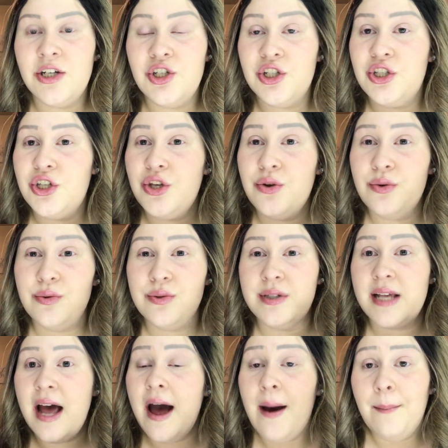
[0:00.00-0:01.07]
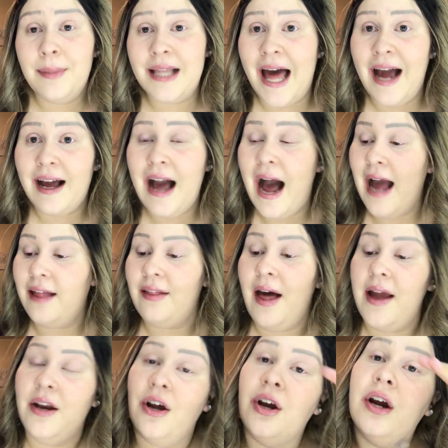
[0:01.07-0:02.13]
I just use black
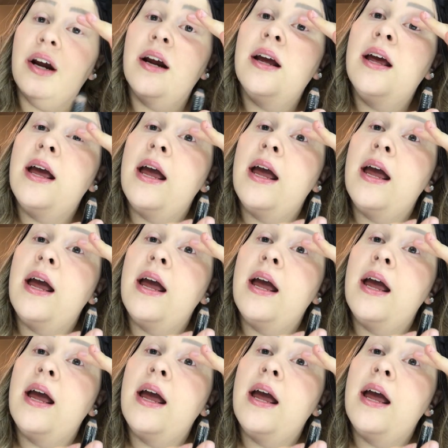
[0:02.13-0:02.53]
eyeliner.